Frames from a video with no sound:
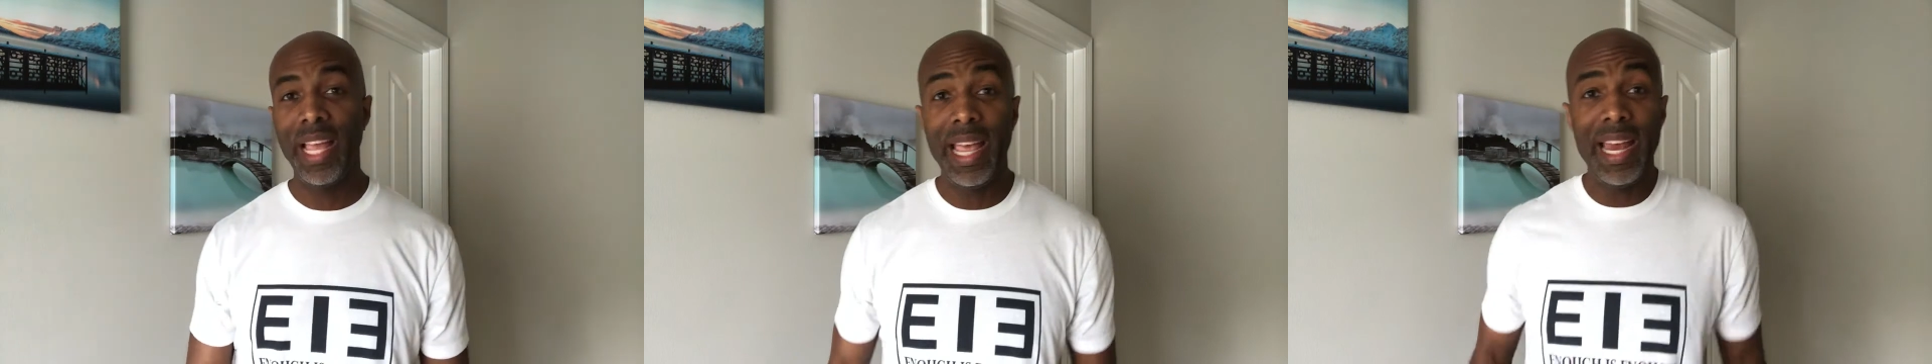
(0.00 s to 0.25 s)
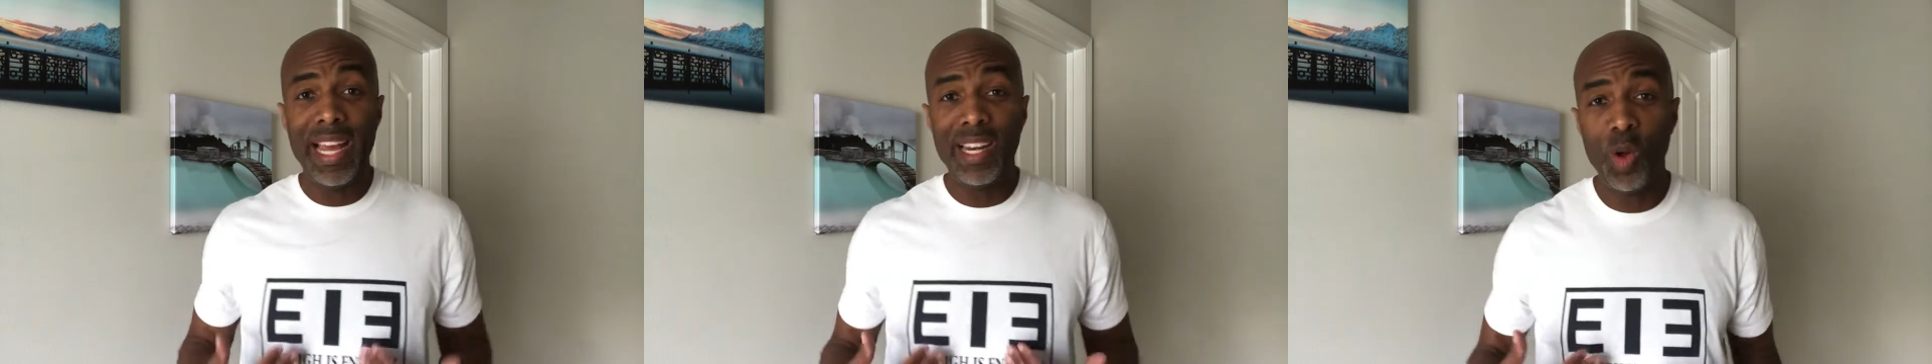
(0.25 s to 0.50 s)

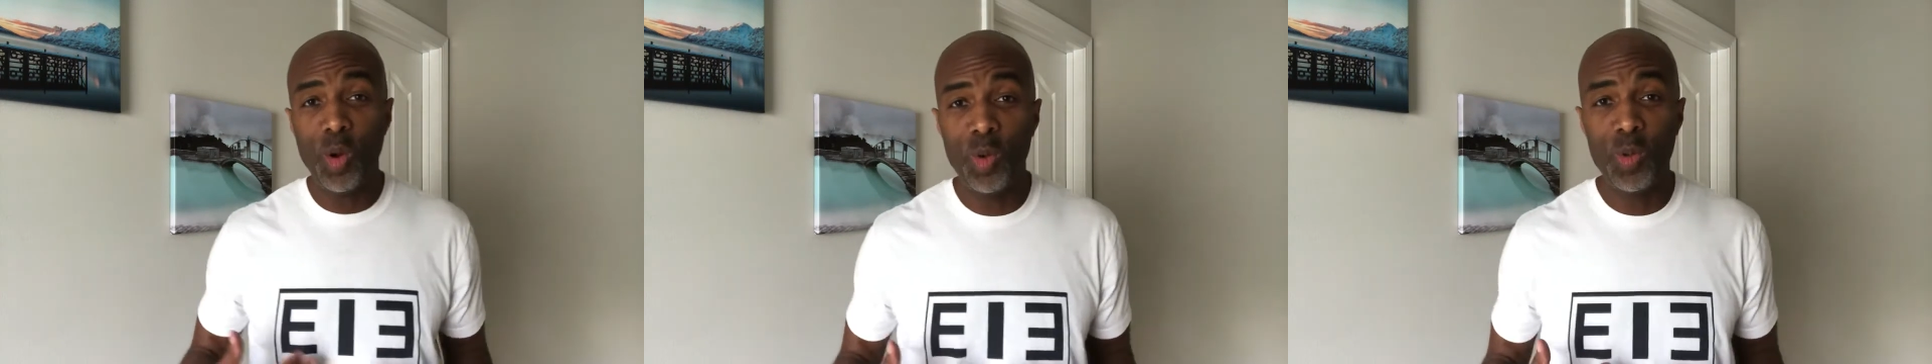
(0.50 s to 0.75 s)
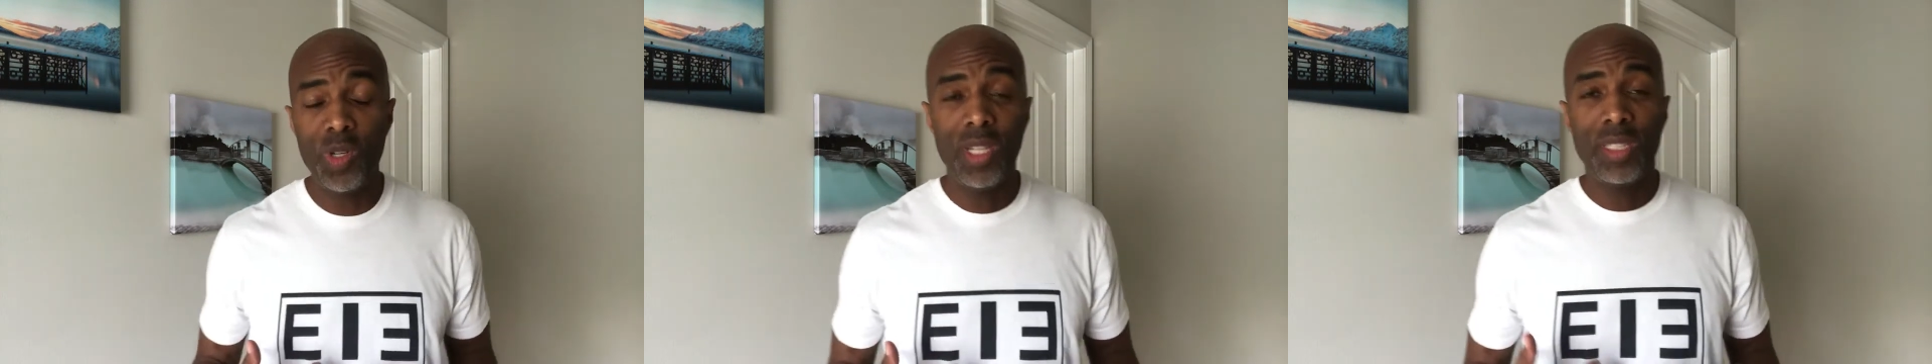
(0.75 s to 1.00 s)
And I
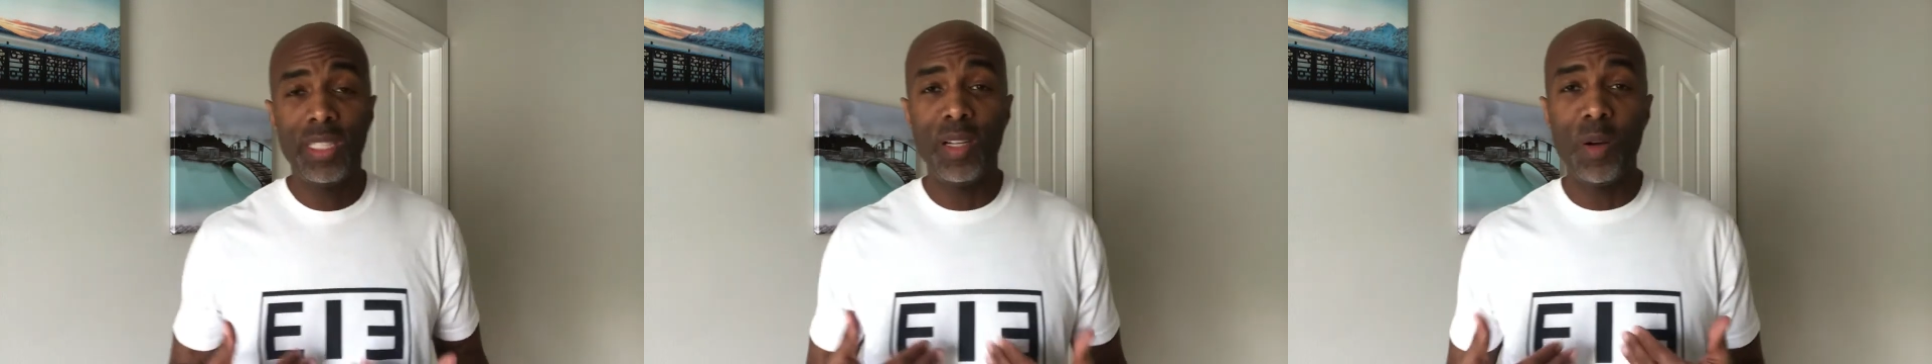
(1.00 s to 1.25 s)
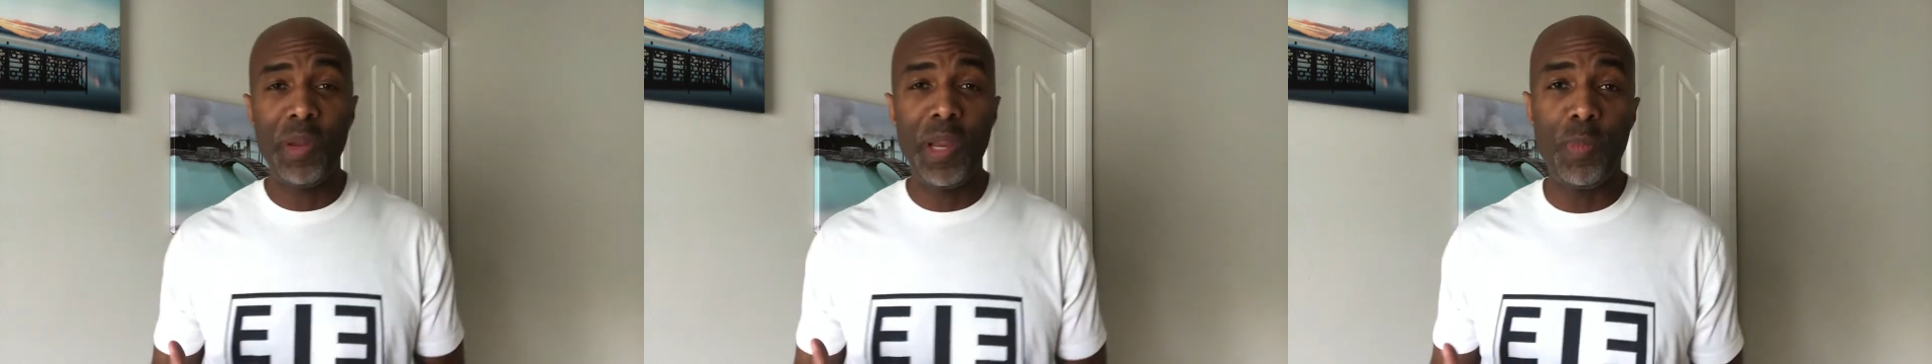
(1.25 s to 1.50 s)
know
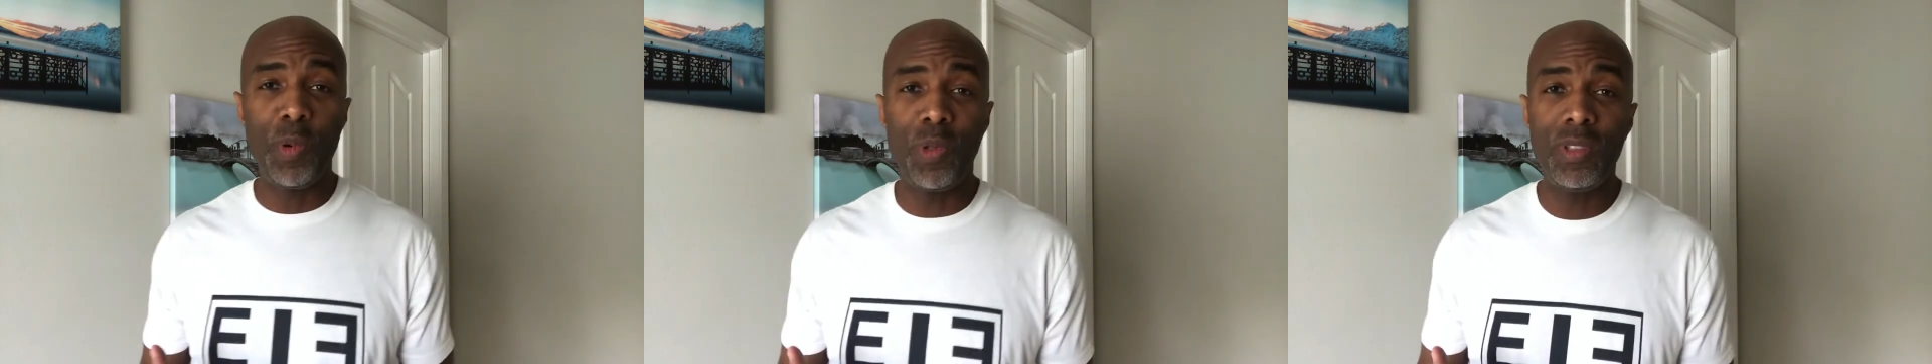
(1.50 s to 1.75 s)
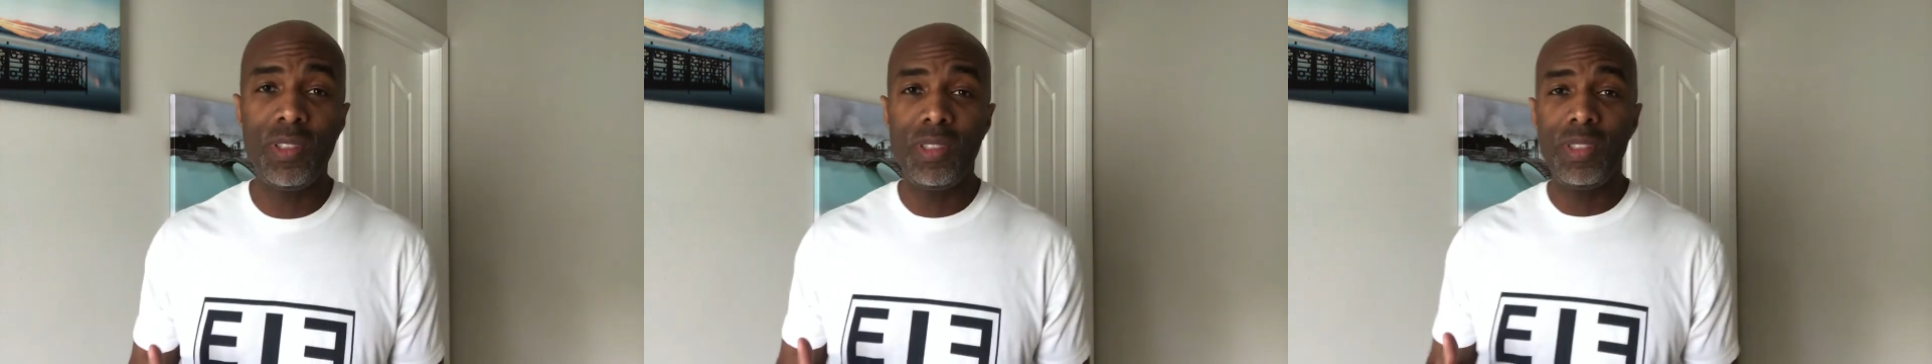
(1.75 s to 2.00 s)
there are
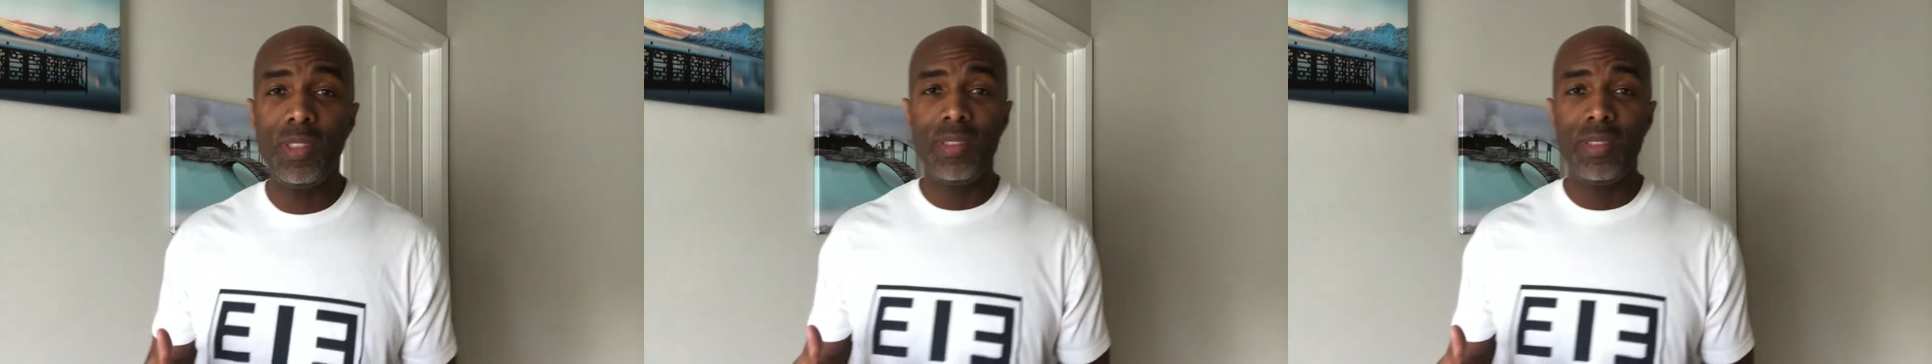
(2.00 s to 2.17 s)
people